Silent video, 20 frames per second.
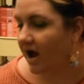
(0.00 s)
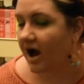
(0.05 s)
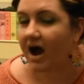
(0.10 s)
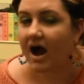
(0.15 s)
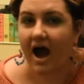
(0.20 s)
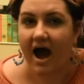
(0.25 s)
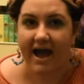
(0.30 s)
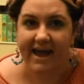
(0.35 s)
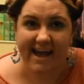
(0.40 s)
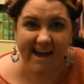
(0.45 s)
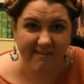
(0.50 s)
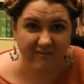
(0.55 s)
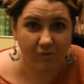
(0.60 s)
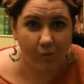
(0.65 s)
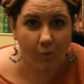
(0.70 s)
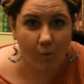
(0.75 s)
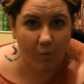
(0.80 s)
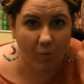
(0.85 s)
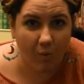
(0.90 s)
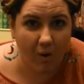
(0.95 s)
I have
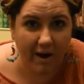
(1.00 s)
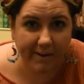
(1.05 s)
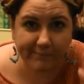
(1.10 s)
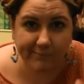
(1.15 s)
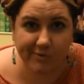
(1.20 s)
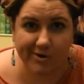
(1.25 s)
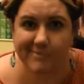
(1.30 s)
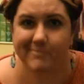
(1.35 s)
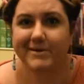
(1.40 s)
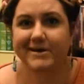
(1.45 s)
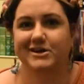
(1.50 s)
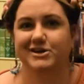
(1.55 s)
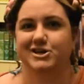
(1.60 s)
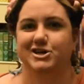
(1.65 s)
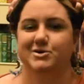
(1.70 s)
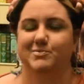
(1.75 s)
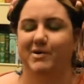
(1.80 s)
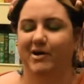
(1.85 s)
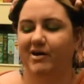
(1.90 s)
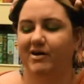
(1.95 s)
one more picture
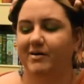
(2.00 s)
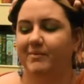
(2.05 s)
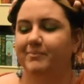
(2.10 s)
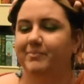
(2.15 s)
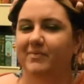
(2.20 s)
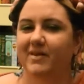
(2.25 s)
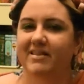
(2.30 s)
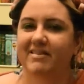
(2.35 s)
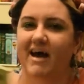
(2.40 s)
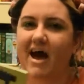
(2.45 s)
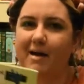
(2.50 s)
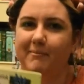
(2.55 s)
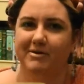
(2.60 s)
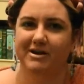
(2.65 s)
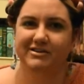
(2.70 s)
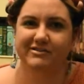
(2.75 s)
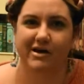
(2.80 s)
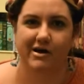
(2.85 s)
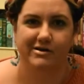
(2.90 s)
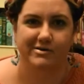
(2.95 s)
book that I'm going
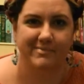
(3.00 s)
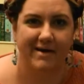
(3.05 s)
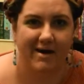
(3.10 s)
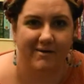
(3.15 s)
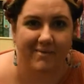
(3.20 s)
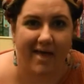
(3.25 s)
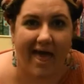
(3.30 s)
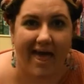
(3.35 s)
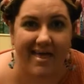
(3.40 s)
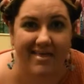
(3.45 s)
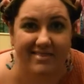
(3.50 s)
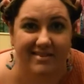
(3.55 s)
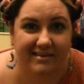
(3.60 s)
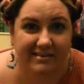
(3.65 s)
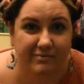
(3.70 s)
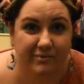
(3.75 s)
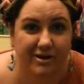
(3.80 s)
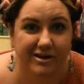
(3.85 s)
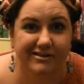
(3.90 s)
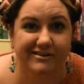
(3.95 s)
to talk about. And this
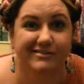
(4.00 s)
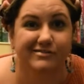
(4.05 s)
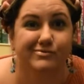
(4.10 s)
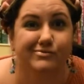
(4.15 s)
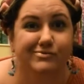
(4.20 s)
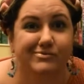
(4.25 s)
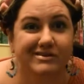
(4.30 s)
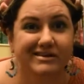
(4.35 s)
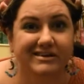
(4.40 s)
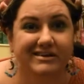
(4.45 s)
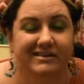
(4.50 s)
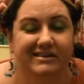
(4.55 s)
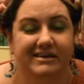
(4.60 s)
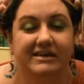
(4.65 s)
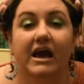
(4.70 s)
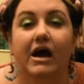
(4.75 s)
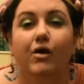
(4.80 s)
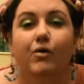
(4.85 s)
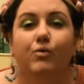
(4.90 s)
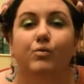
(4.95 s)
one is
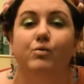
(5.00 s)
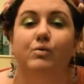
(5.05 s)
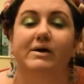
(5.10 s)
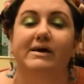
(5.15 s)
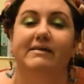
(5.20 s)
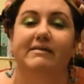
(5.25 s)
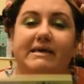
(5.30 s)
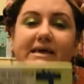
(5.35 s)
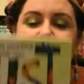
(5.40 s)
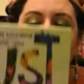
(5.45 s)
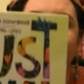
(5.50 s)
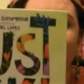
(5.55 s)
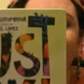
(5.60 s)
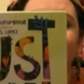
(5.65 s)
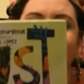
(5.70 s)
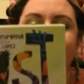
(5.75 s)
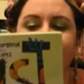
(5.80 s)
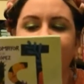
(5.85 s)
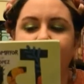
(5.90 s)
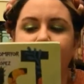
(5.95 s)
really, really
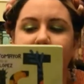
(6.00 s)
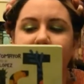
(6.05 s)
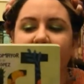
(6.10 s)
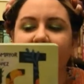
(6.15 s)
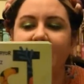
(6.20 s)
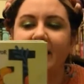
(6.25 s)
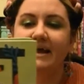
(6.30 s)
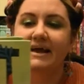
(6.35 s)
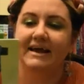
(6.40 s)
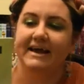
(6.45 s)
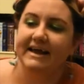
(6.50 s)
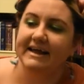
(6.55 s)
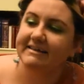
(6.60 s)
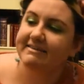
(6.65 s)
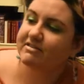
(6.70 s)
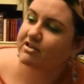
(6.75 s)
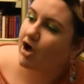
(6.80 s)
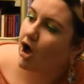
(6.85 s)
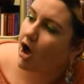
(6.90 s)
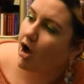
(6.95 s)
amazing. It's
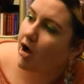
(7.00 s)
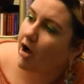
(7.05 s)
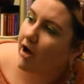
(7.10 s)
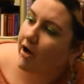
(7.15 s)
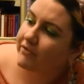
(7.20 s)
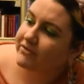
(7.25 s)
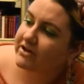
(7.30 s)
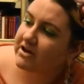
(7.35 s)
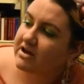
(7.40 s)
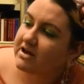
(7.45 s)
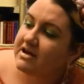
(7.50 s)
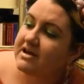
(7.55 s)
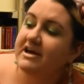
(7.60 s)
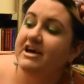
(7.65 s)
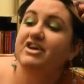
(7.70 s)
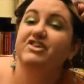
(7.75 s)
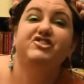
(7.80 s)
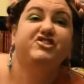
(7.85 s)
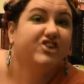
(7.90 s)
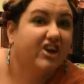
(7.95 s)
called
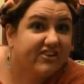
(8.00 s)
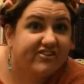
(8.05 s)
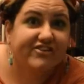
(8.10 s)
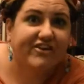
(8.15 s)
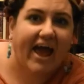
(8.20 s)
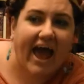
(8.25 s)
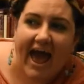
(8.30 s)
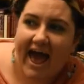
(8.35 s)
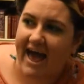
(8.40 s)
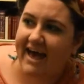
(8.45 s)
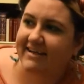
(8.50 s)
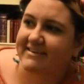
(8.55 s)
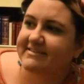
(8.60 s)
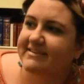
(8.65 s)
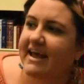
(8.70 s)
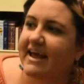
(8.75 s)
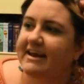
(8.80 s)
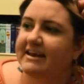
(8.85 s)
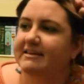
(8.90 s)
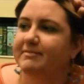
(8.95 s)
Just Ask.
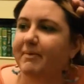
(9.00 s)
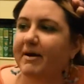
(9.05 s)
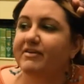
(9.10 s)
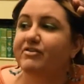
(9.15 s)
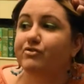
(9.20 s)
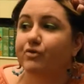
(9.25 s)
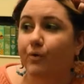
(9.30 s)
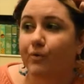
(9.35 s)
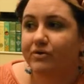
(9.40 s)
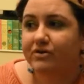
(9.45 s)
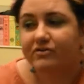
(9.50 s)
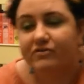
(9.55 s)
And it's by Sonia